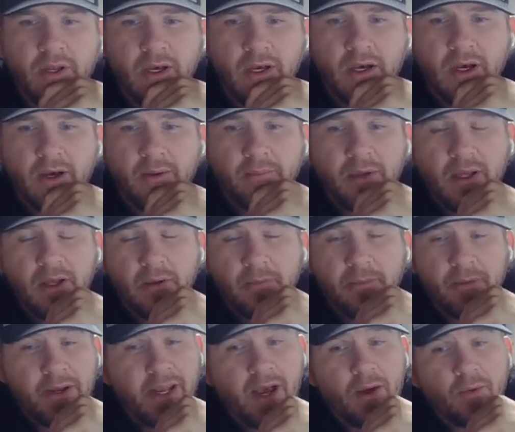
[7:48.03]
up.
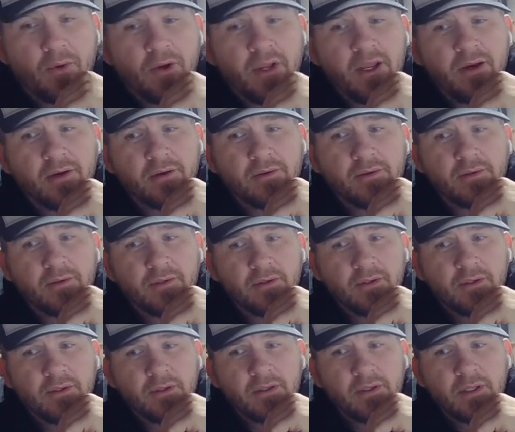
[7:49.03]
But now we're here.
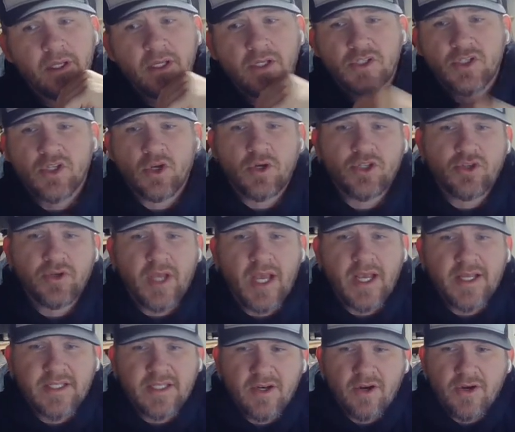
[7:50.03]
So as you
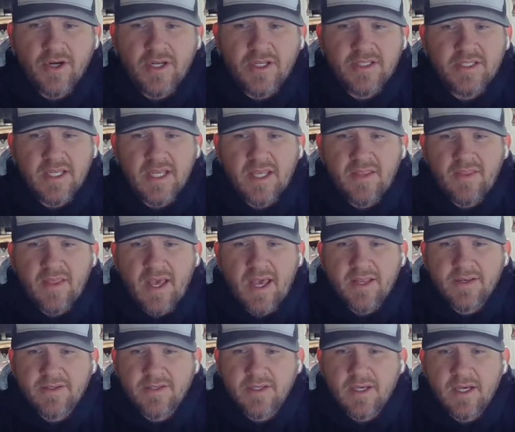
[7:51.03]
guys can already see,
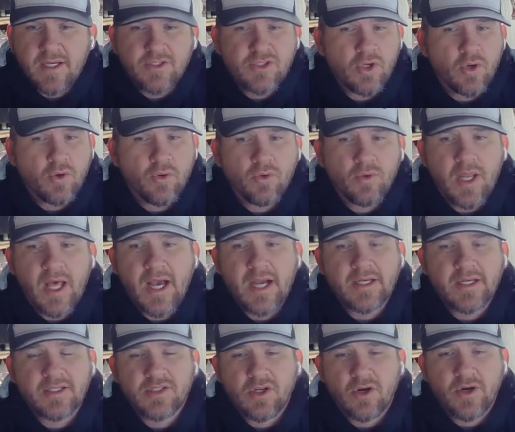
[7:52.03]
that total
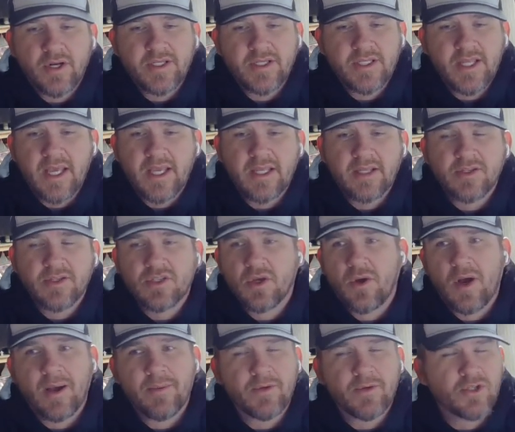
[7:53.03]
locked is already taken. So
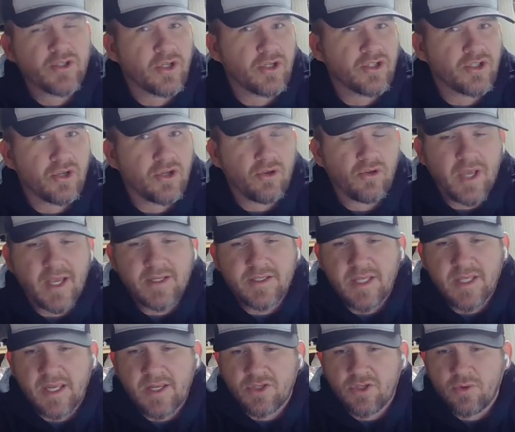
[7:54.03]
I'm just going to show you guys
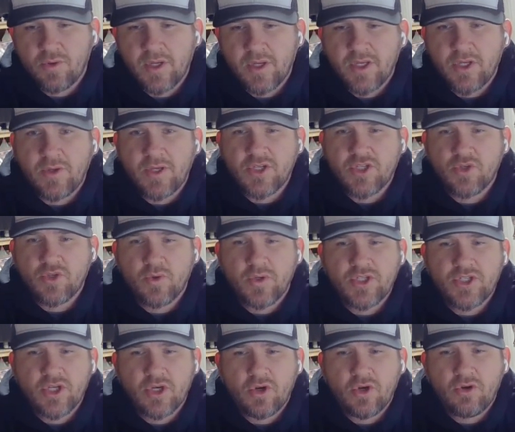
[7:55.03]
how to do it. You hit Join
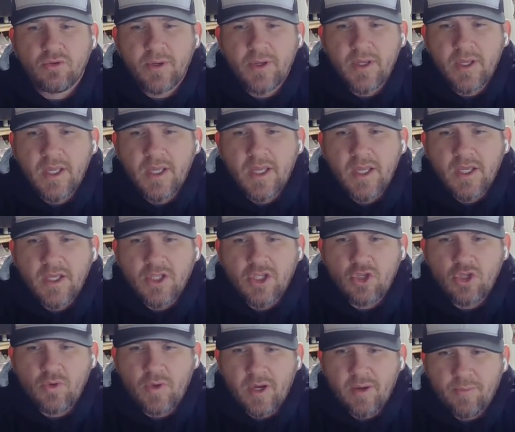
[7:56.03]
JOBE.
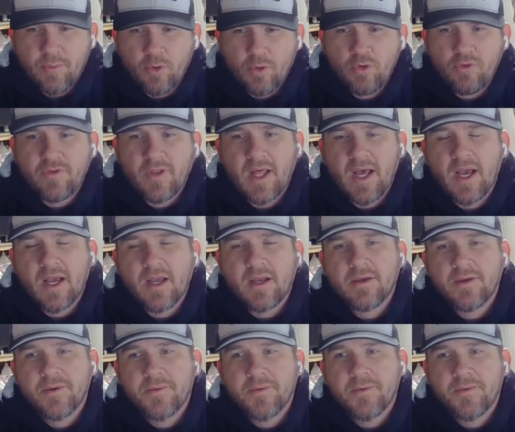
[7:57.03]
You hit Approve Lock.